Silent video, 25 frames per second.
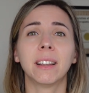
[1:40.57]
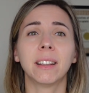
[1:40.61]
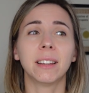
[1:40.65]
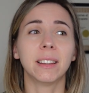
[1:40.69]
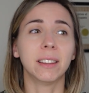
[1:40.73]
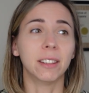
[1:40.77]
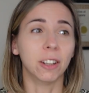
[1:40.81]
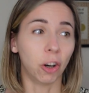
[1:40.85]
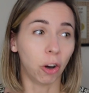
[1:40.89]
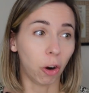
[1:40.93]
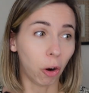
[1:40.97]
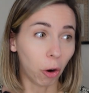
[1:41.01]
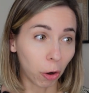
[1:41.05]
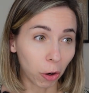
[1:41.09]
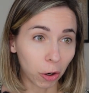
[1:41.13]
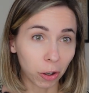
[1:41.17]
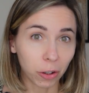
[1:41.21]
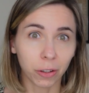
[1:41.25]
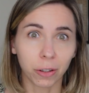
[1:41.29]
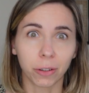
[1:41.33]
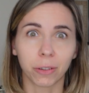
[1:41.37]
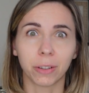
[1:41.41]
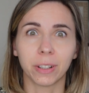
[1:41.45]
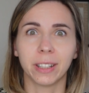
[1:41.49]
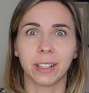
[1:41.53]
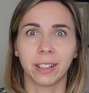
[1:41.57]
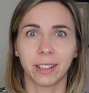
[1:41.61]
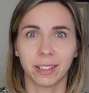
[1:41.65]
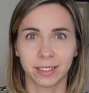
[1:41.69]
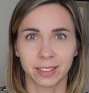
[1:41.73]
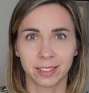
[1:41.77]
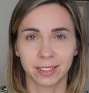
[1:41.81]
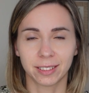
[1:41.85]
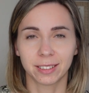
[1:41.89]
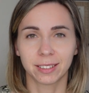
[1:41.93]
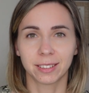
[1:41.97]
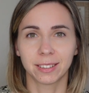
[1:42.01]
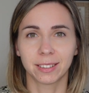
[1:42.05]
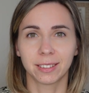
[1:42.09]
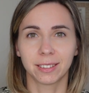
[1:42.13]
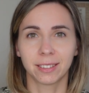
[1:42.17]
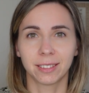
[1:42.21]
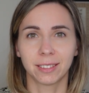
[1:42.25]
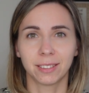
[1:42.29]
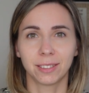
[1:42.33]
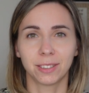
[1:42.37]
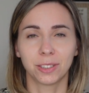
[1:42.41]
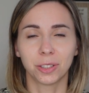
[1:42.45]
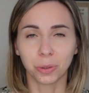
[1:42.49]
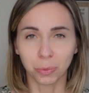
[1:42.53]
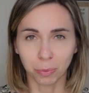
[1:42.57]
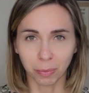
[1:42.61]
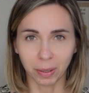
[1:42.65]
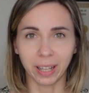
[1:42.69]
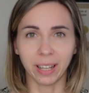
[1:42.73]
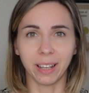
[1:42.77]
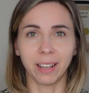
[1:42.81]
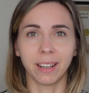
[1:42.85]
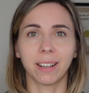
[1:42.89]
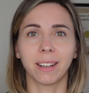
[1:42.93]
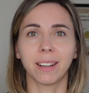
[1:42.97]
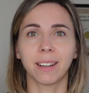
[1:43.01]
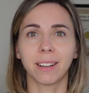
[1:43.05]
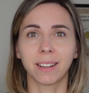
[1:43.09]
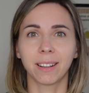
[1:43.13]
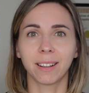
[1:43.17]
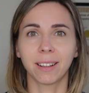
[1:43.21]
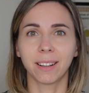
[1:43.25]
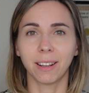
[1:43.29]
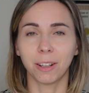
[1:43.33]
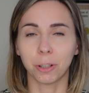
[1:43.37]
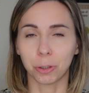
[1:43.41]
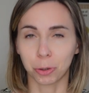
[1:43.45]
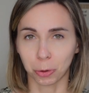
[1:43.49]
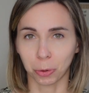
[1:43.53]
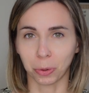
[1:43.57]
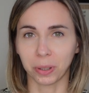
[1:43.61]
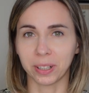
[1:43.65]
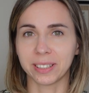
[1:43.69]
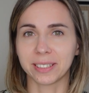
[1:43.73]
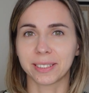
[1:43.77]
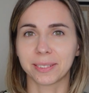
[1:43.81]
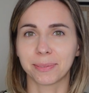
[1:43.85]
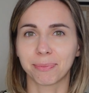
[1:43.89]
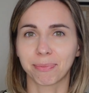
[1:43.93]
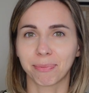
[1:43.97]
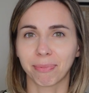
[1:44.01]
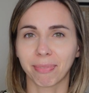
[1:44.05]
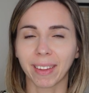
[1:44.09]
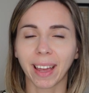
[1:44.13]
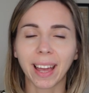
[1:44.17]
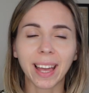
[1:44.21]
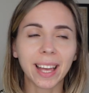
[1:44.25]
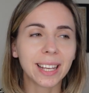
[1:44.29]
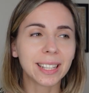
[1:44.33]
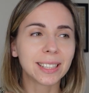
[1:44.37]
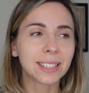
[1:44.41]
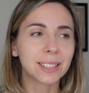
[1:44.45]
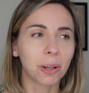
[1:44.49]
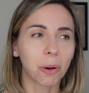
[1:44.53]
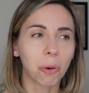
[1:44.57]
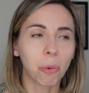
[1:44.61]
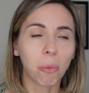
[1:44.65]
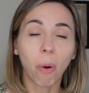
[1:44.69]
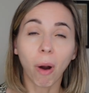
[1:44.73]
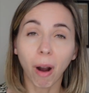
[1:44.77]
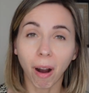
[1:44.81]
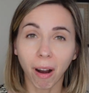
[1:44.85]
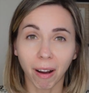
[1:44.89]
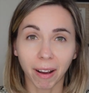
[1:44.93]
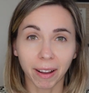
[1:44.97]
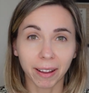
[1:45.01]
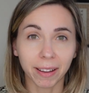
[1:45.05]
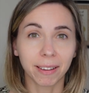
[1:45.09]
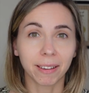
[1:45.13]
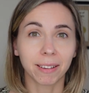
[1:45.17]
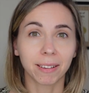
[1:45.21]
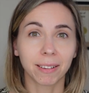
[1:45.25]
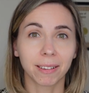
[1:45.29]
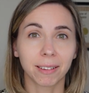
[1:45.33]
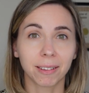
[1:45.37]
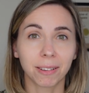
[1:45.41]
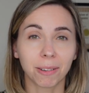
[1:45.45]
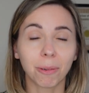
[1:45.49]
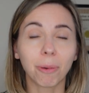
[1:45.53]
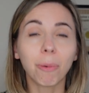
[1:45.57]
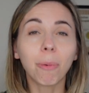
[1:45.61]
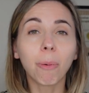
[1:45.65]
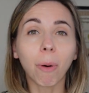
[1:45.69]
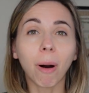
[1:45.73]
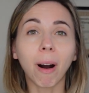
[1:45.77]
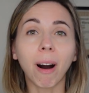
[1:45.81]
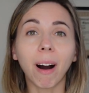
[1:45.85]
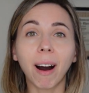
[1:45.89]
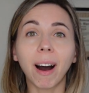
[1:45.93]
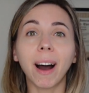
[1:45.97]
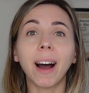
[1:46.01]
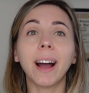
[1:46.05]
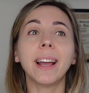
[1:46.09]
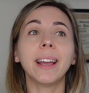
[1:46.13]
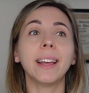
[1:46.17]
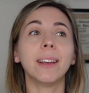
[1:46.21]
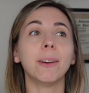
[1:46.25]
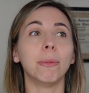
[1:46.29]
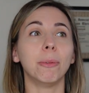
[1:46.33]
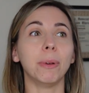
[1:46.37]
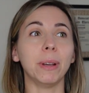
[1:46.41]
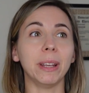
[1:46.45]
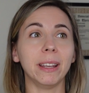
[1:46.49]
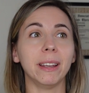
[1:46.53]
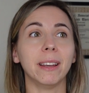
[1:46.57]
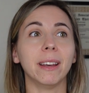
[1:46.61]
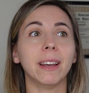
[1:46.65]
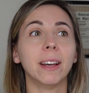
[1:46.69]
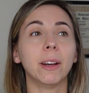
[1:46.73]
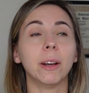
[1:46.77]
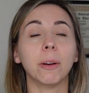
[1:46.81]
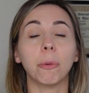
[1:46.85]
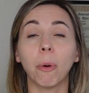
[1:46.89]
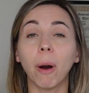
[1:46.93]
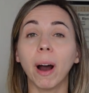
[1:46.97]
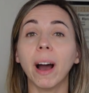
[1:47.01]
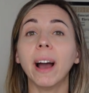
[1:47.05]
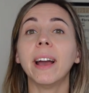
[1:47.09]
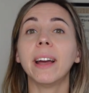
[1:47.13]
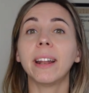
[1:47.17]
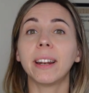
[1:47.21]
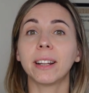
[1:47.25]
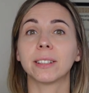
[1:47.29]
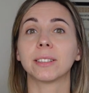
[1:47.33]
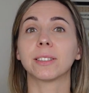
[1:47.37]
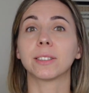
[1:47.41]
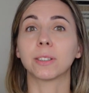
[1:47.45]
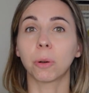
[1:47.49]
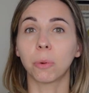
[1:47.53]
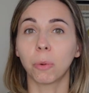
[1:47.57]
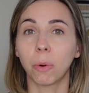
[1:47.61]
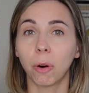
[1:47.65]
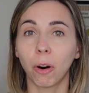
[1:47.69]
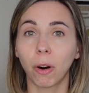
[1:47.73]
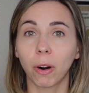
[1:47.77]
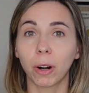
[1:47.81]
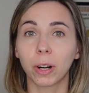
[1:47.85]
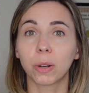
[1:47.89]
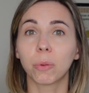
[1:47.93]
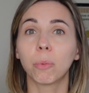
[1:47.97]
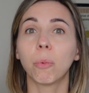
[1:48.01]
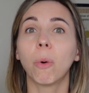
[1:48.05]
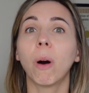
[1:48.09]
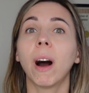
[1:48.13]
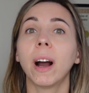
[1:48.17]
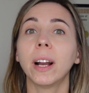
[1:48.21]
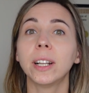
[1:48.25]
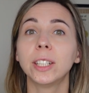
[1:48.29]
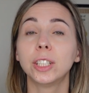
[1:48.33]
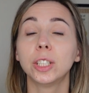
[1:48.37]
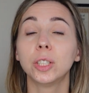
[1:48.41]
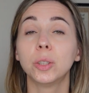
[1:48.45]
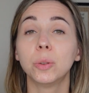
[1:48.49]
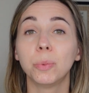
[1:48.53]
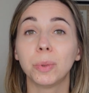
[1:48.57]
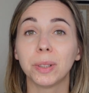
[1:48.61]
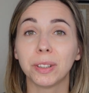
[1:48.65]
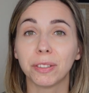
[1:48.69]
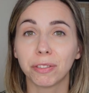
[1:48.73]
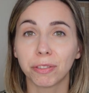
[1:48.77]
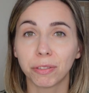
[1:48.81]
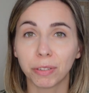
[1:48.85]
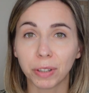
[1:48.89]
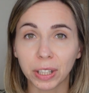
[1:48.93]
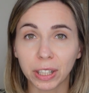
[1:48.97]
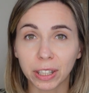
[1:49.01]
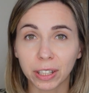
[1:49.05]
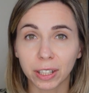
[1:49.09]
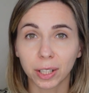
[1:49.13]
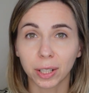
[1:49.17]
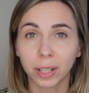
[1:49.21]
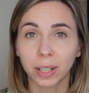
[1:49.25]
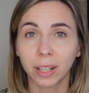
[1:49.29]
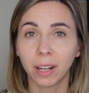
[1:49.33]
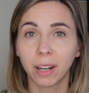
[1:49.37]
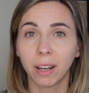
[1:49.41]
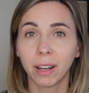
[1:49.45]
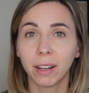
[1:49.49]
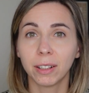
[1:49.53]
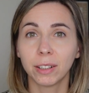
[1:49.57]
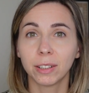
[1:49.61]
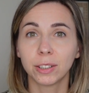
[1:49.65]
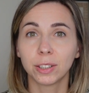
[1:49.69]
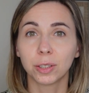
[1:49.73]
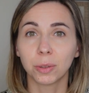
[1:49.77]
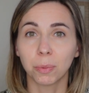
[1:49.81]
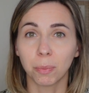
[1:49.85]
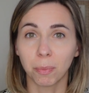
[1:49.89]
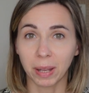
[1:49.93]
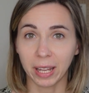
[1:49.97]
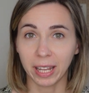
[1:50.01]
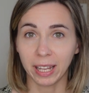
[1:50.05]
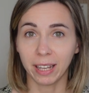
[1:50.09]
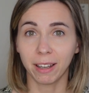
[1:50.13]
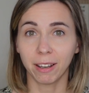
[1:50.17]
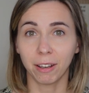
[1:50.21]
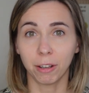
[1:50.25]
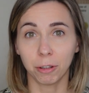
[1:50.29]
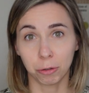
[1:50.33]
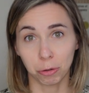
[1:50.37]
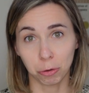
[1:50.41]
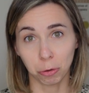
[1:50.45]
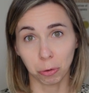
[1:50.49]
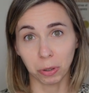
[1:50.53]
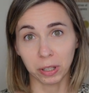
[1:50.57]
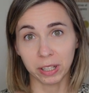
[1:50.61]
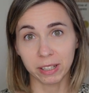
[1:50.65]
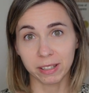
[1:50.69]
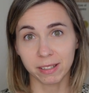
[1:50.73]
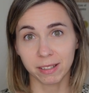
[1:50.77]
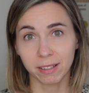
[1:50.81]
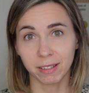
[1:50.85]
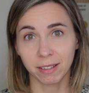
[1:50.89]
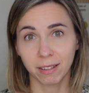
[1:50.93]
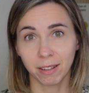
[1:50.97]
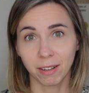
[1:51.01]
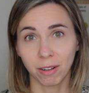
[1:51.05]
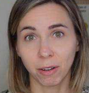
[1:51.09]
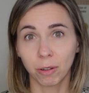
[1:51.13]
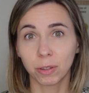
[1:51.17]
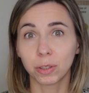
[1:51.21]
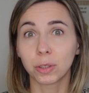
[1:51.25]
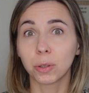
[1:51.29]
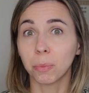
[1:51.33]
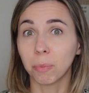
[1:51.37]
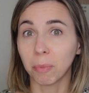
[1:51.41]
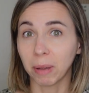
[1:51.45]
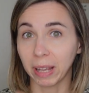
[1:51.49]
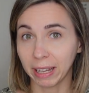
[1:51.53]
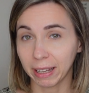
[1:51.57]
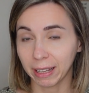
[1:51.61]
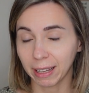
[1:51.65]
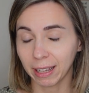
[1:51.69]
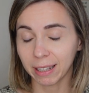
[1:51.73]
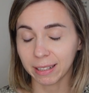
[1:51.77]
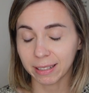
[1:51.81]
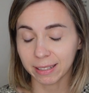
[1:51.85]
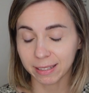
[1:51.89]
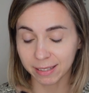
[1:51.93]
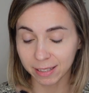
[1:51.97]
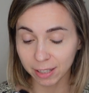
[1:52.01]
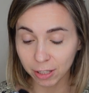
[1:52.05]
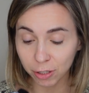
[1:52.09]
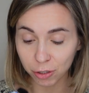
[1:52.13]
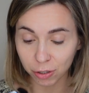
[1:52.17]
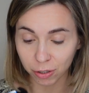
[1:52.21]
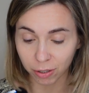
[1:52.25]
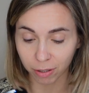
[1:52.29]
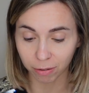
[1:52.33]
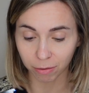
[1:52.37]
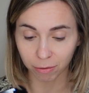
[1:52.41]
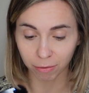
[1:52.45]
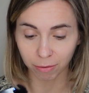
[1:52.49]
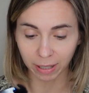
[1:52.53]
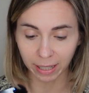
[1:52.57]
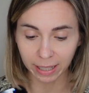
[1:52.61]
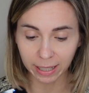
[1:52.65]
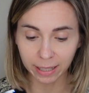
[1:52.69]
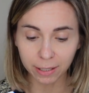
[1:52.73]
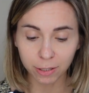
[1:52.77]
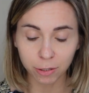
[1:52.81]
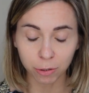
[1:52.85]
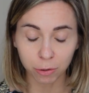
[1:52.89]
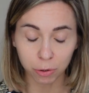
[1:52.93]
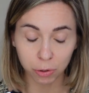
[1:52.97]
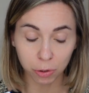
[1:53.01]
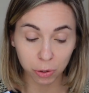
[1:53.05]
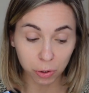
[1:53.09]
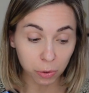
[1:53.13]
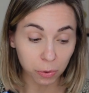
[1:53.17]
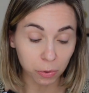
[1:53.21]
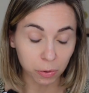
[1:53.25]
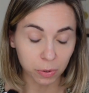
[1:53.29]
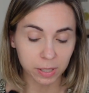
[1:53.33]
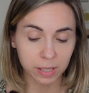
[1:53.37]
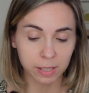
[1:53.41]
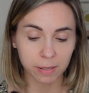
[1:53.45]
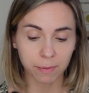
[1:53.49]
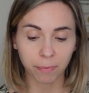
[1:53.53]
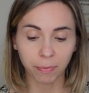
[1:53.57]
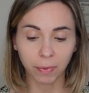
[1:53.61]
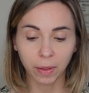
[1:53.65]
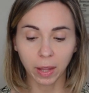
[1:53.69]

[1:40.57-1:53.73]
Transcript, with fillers: the harder it is to make a choice. So why? Why we, why it is so hard? Why do we fear to make a choice, to make a decision, right? To choose.